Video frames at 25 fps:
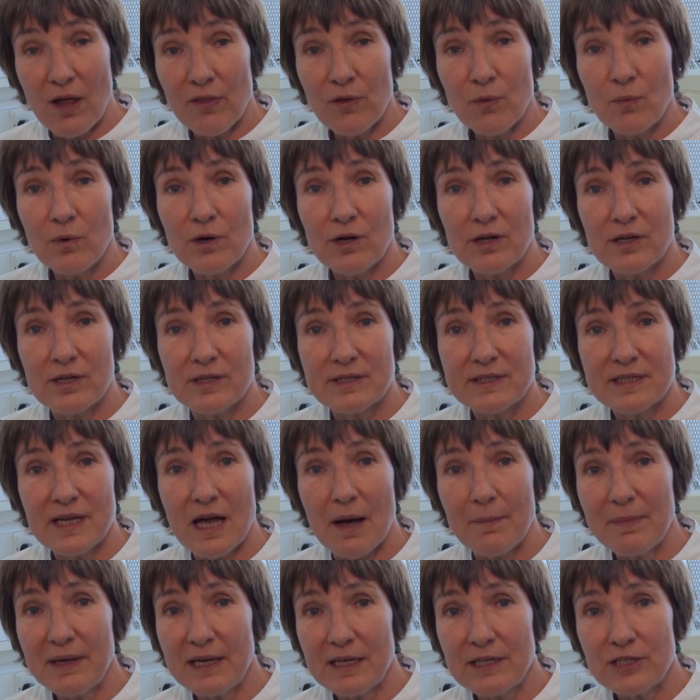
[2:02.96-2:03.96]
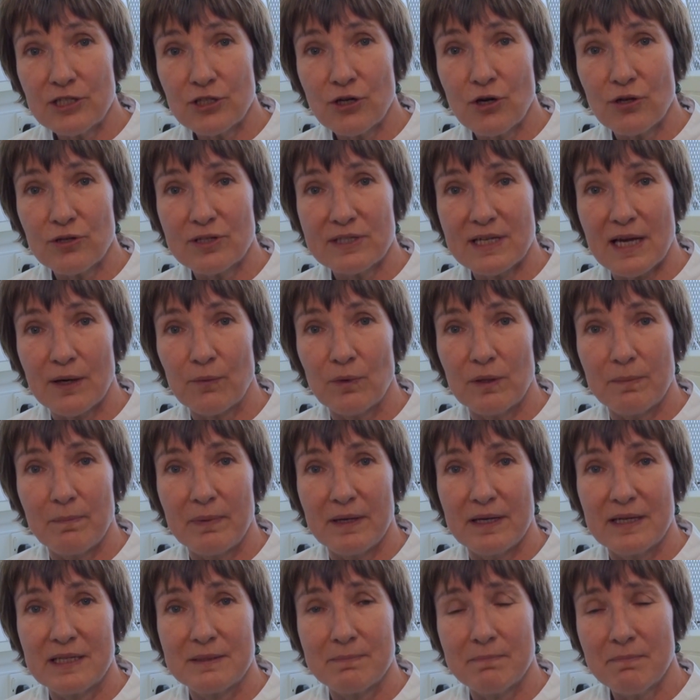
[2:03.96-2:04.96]
other workers coming into contact with
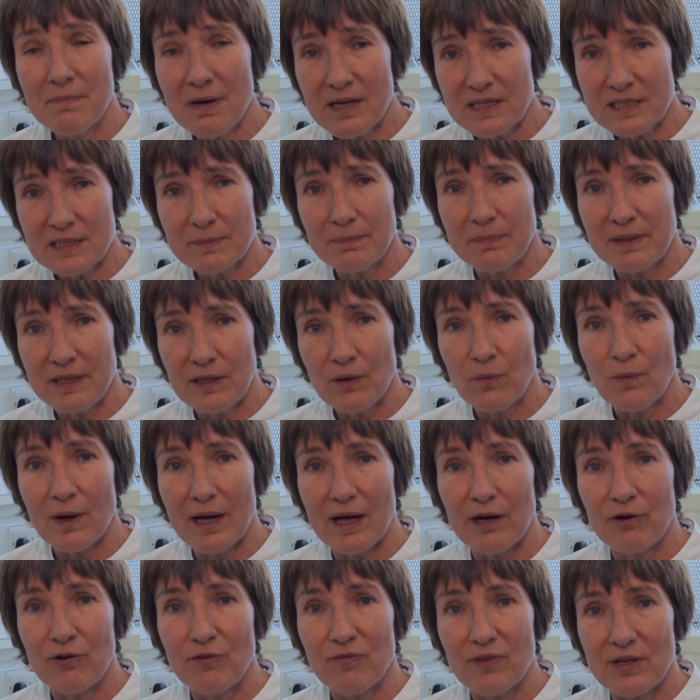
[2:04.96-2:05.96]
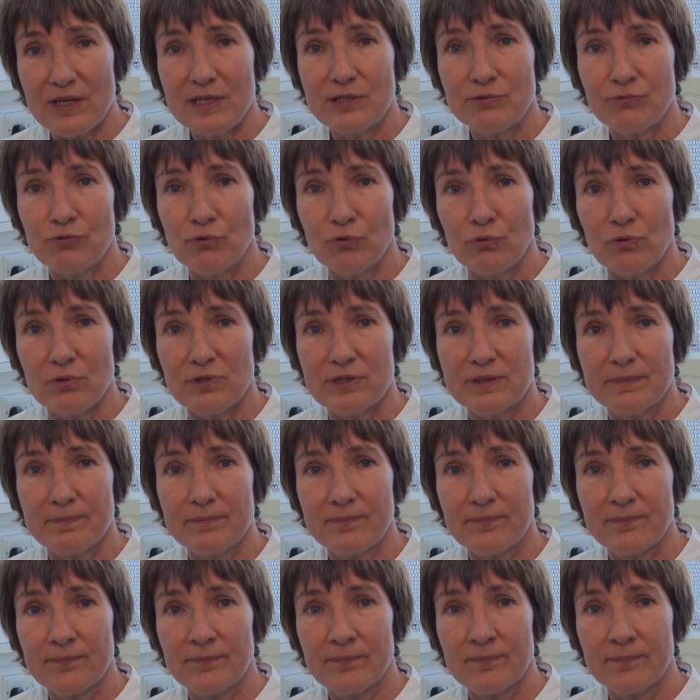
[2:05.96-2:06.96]
pigs must be aware of these rules.
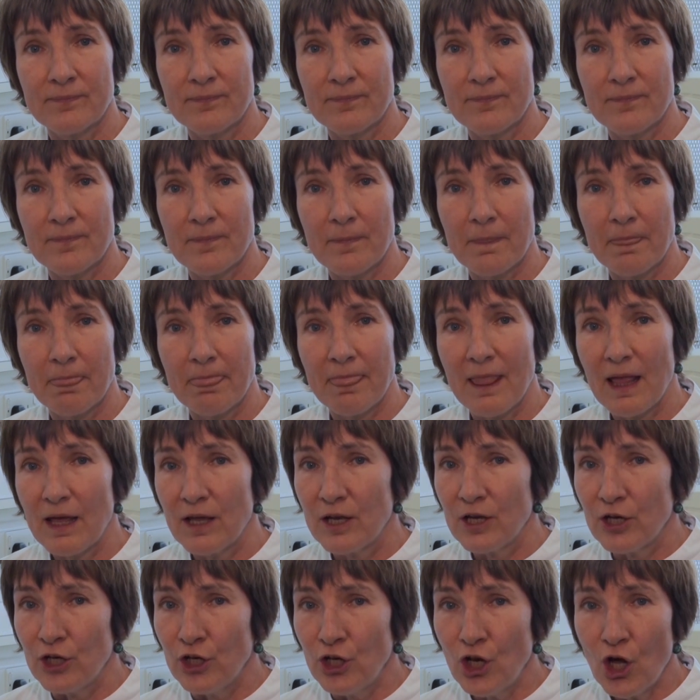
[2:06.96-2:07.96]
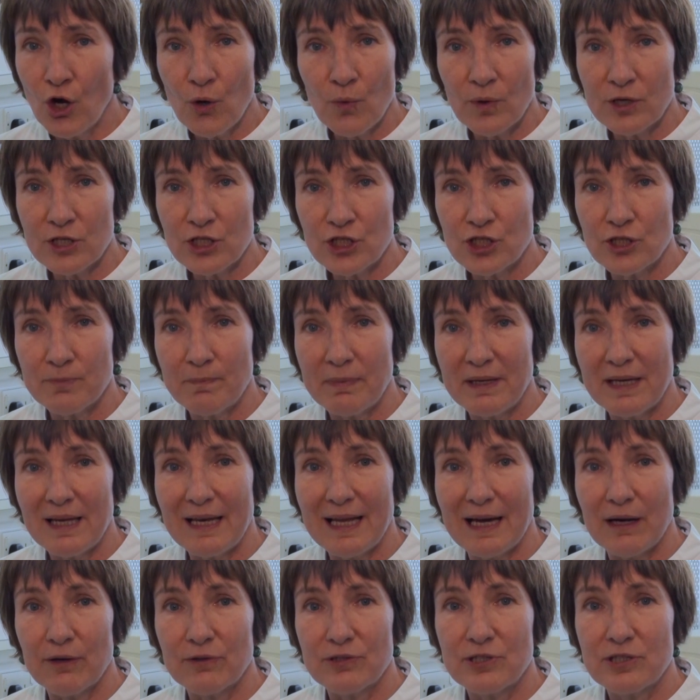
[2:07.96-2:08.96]
No one should be
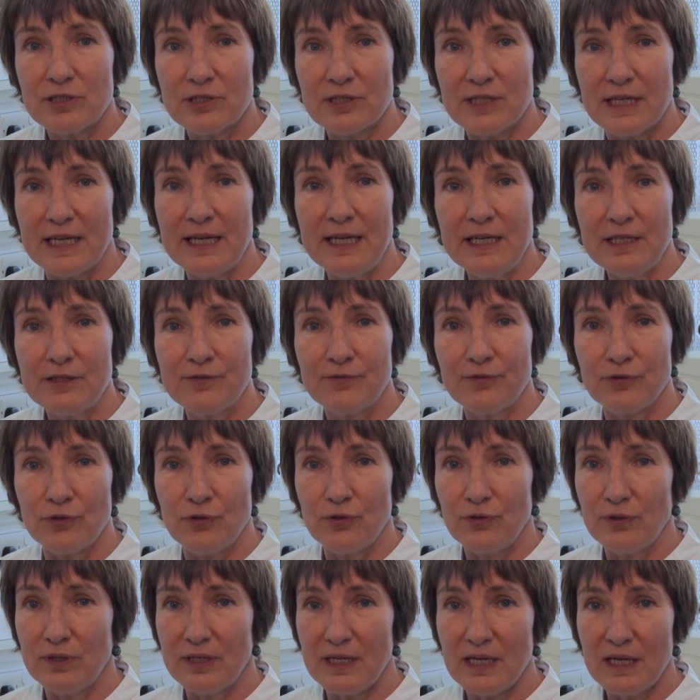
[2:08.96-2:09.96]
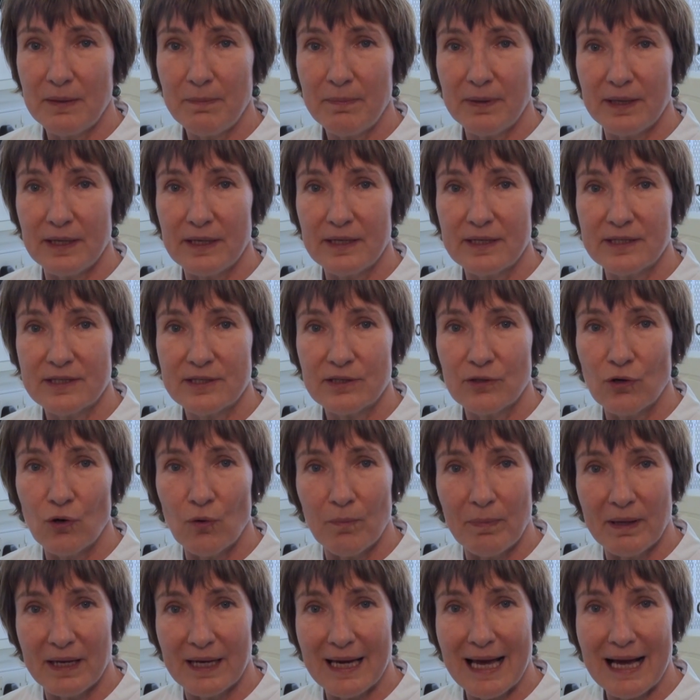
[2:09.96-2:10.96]
allowed to eat food near pigs or
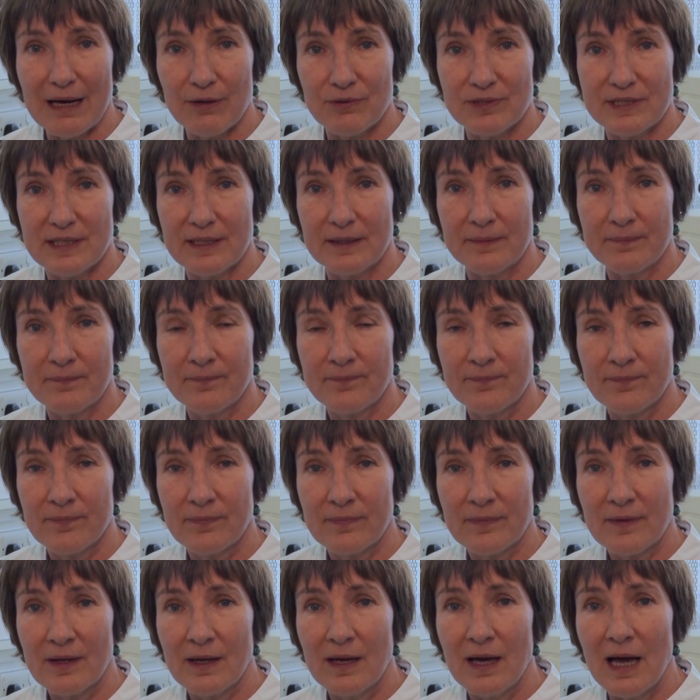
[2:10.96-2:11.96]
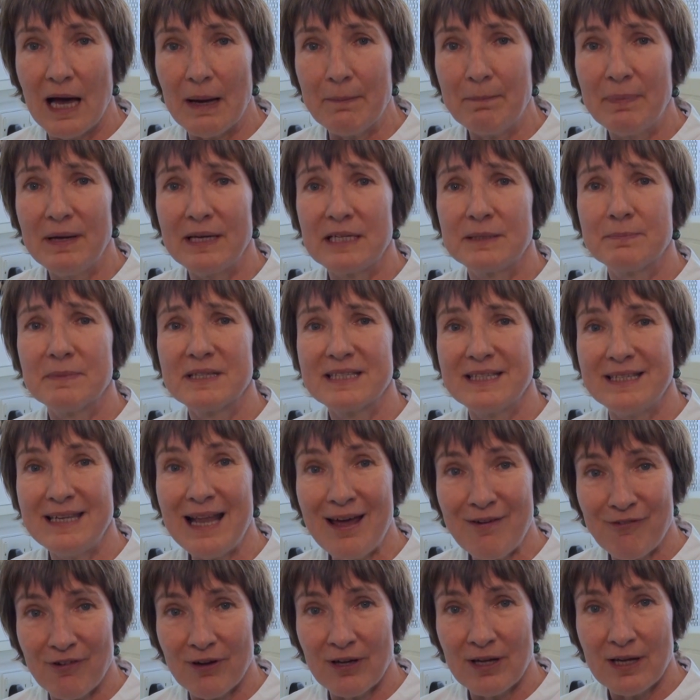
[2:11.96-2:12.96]
pig housing, and pigs must
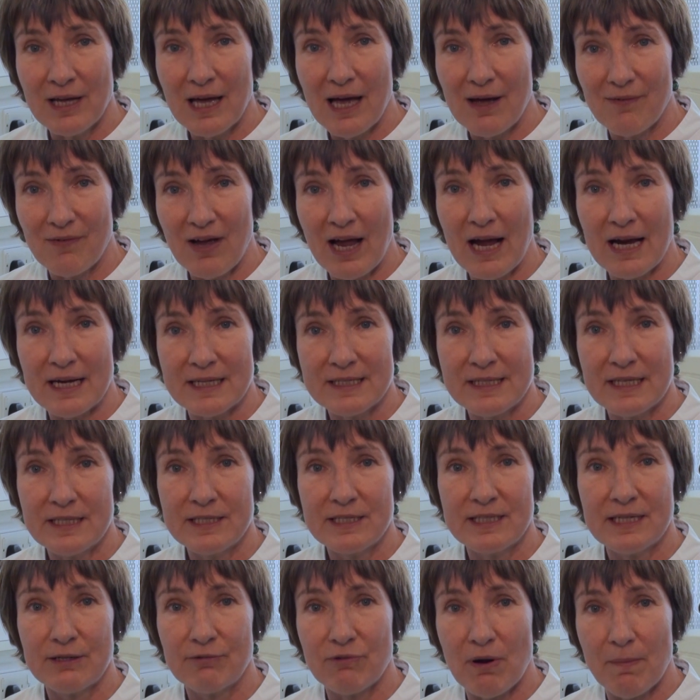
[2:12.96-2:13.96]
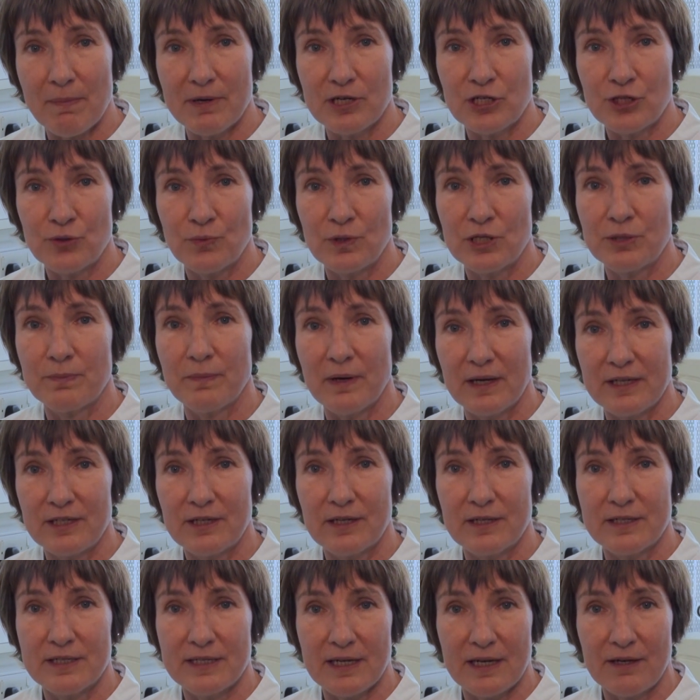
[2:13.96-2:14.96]
never have access to rubbish which might
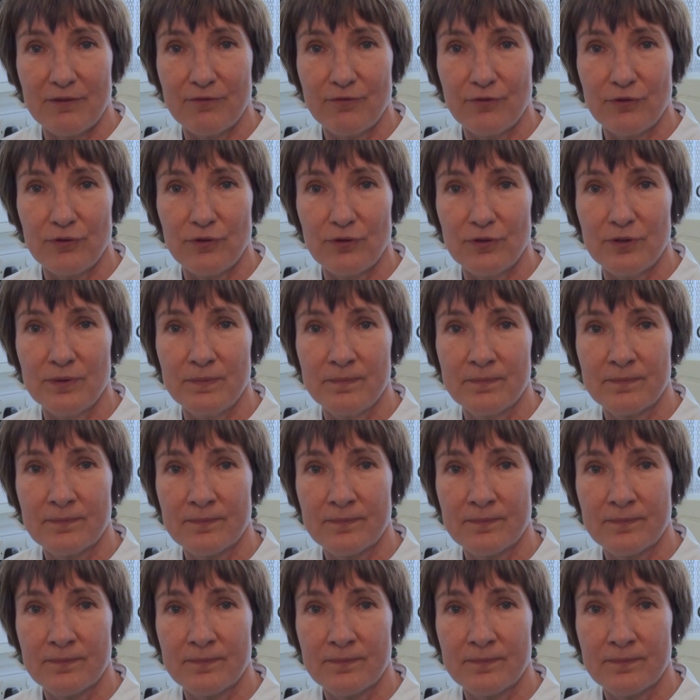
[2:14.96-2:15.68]
contain food.